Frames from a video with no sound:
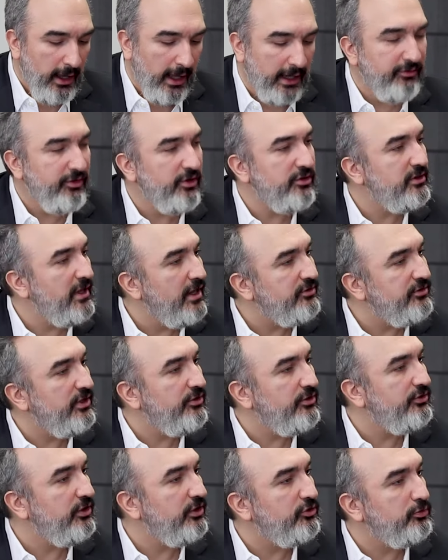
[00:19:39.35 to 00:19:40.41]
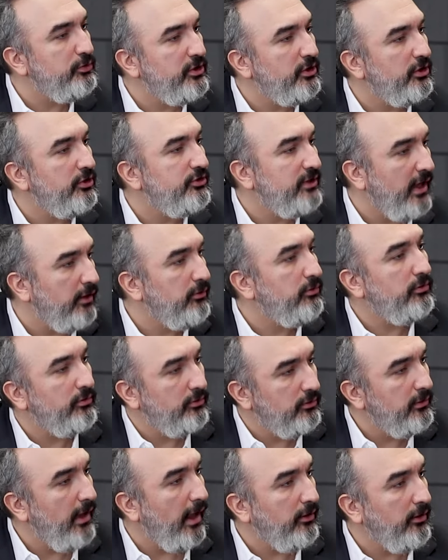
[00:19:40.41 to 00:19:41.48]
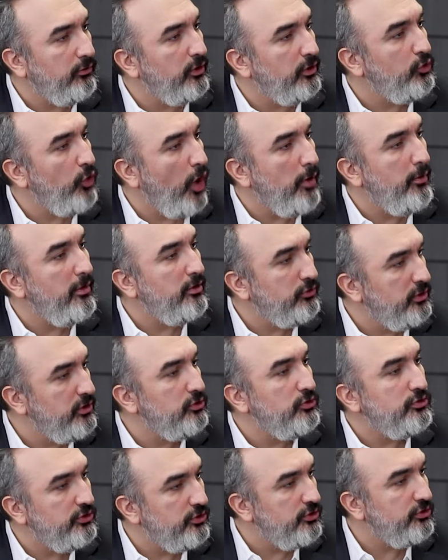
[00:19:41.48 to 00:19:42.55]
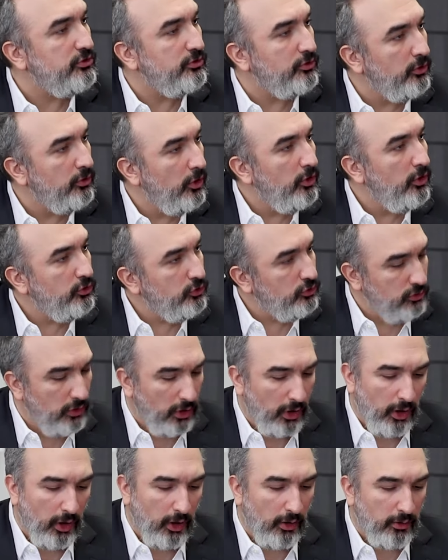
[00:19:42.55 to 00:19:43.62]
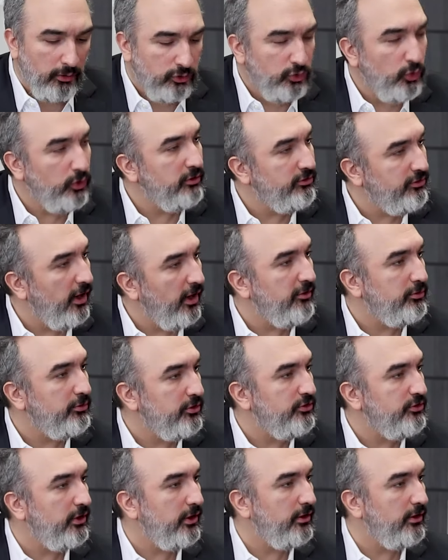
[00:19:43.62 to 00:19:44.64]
And if it's less than 6 meters, that requirement reduces to 25%.